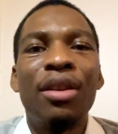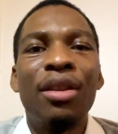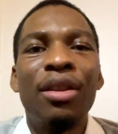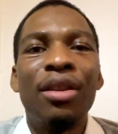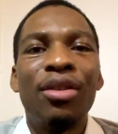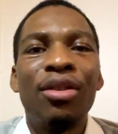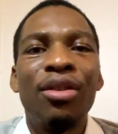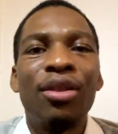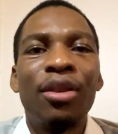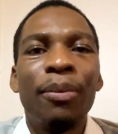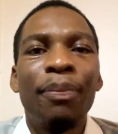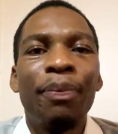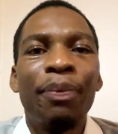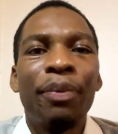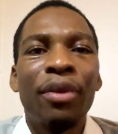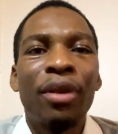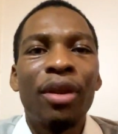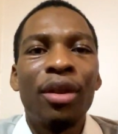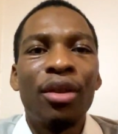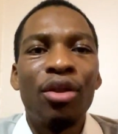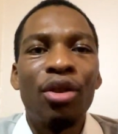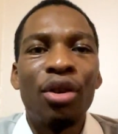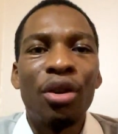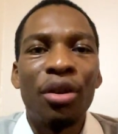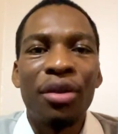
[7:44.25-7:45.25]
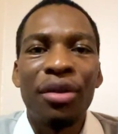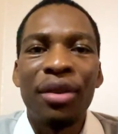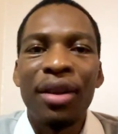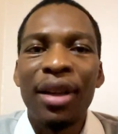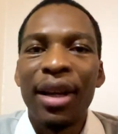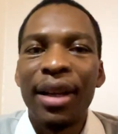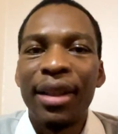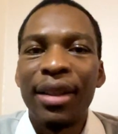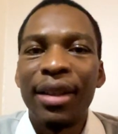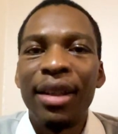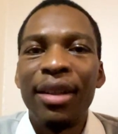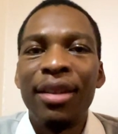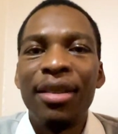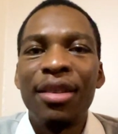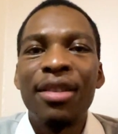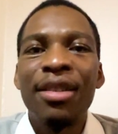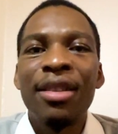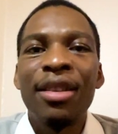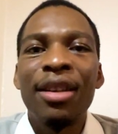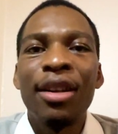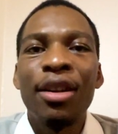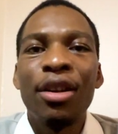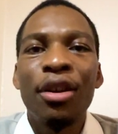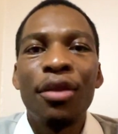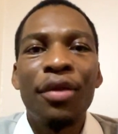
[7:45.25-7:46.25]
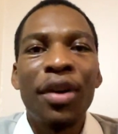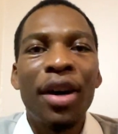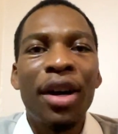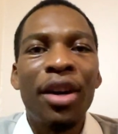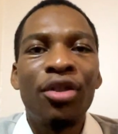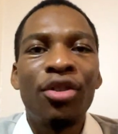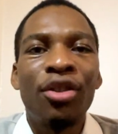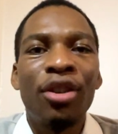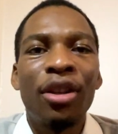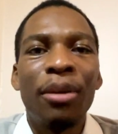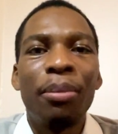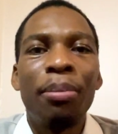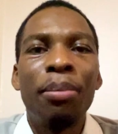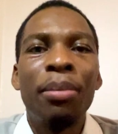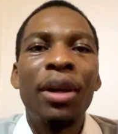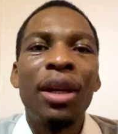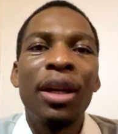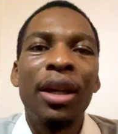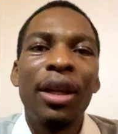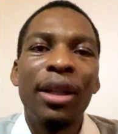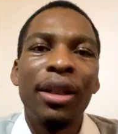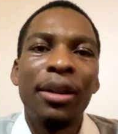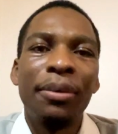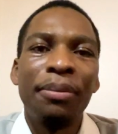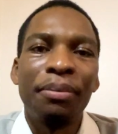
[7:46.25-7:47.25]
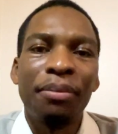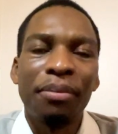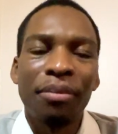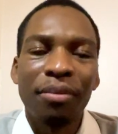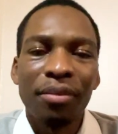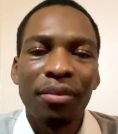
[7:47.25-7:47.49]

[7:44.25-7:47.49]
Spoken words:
It's just that instead of actually paying